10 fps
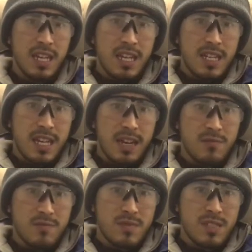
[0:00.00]
Now,
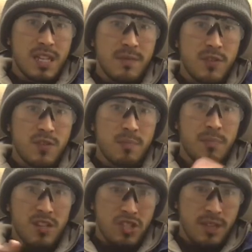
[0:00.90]
if you're on a
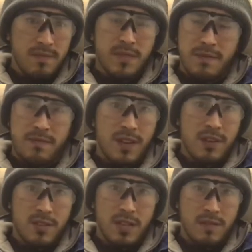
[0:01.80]
budget, then fair
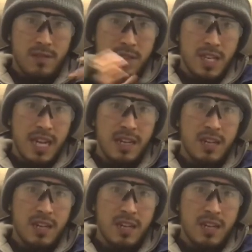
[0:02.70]
enough, okay?